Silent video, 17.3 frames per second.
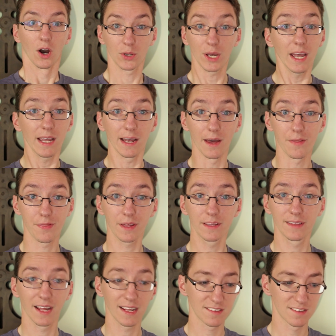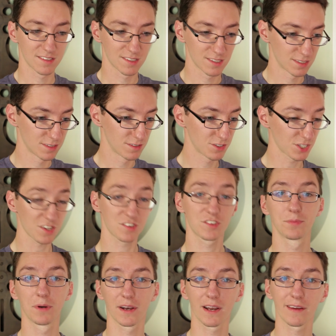Okay, I think that's
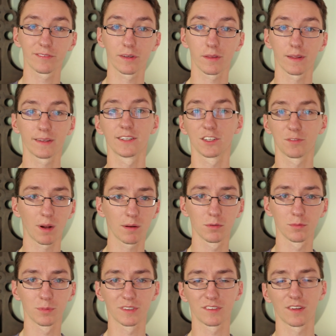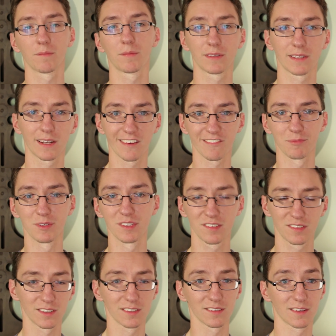just about everything. There's probably something that I've
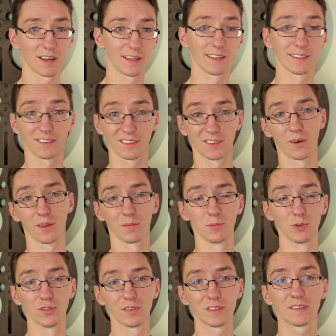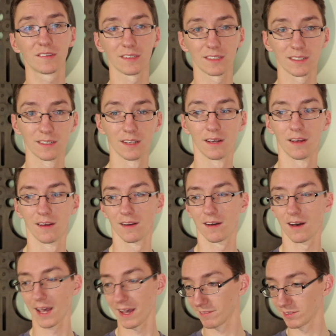missed because I like to go to the movies and
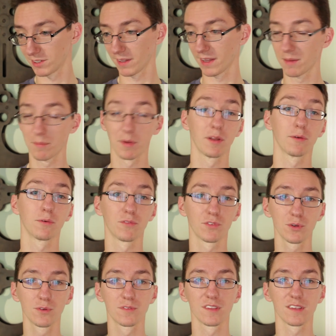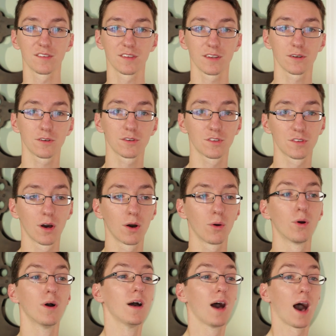I haven't done that many reviews this year,
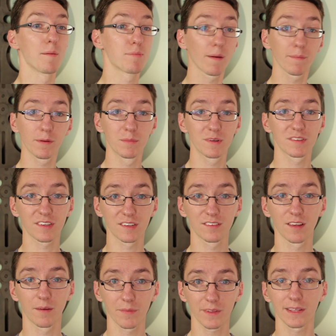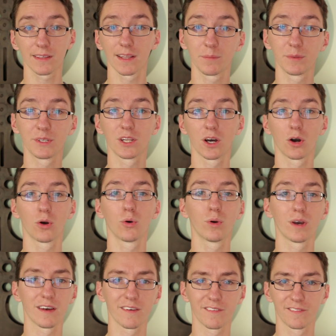so I'm probably missing something. Let me
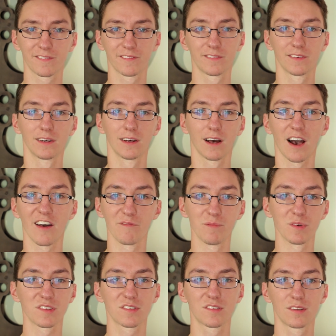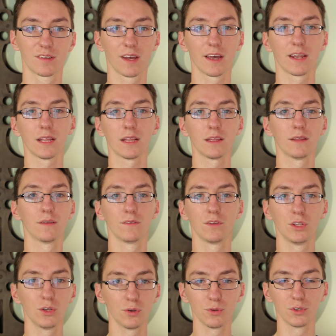know if I've missed any
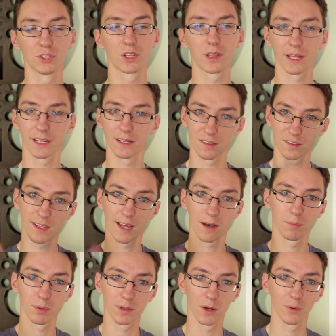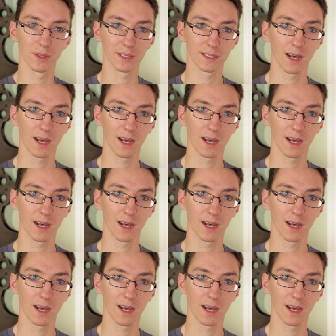huge things down below in the